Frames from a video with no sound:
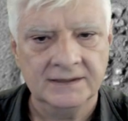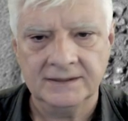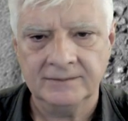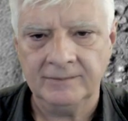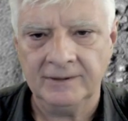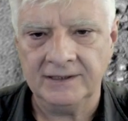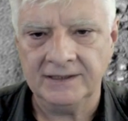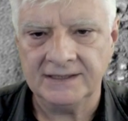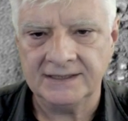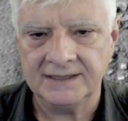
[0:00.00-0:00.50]
It's
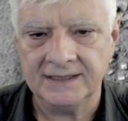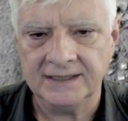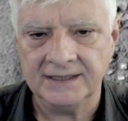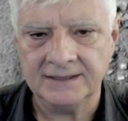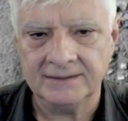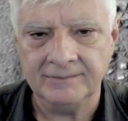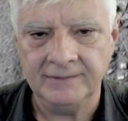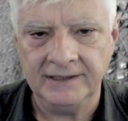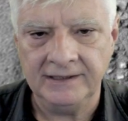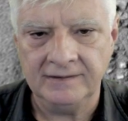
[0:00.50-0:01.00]
about
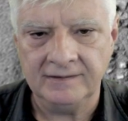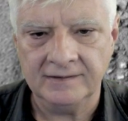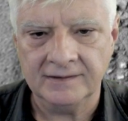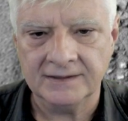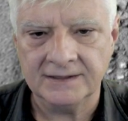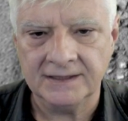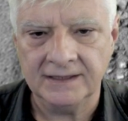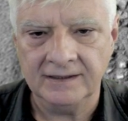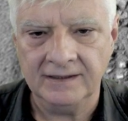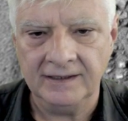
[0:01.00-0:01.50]
six
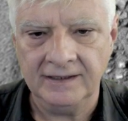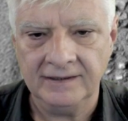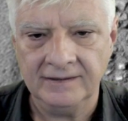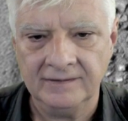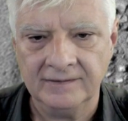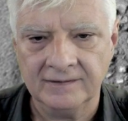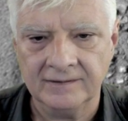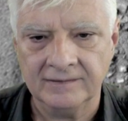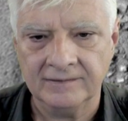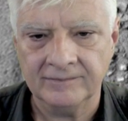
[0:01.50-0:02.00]
meters in
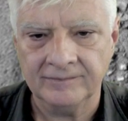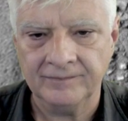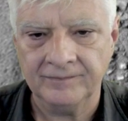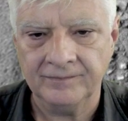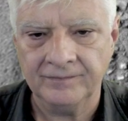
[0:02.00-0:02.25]
length.